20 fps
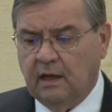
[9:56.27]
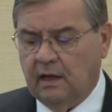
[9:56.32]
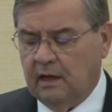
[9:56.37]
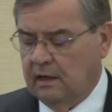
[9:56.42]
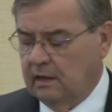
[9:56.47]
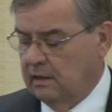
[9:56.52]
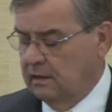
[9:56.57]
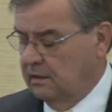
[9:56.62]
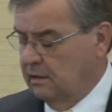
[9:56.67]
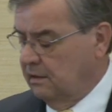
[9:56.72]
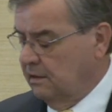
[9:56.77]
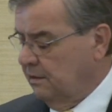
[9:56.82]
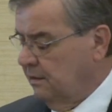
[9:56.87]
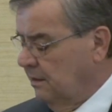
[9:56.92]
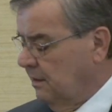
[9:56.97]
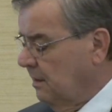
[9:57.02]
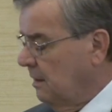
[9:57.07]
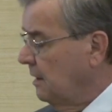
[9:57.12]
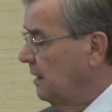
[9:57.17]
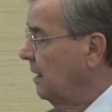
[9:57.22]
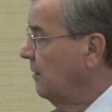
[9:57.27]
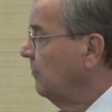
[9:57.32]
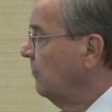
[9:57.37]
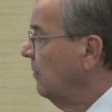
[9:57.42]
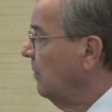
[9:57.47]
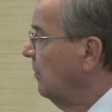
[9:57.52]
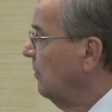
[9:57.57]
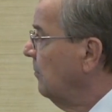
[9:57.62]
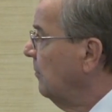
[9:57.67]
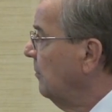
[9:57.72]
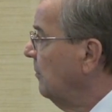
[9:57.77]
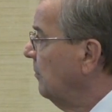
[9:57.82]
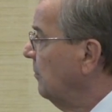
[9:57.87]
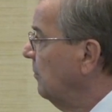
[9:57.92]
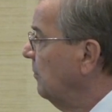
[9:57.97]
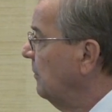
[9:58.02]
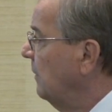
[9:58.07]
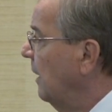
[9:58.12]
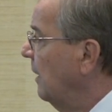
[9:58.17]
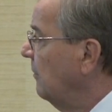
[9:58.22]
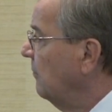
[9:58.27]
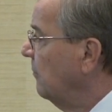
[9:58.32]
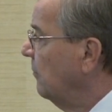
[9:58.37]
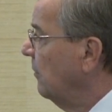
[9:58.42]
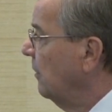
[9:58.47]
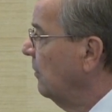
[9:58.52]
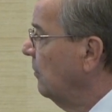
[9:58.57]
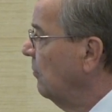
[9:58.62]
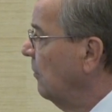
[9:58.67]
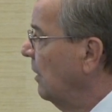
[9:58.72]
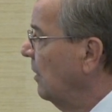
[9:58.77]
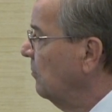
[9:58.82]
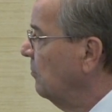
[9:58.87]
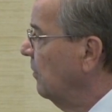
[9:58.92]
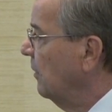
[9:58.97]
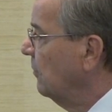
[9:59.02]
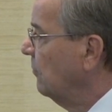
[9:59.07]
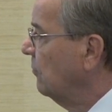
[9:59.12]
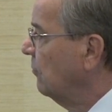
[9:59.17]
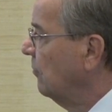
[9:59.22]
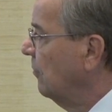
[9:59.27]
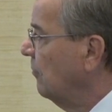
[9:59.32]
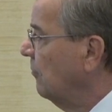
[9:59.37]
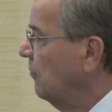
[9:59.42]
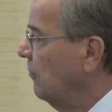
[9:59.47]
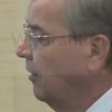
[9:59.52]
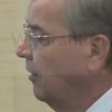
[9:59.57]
and I think I have a not very great picture of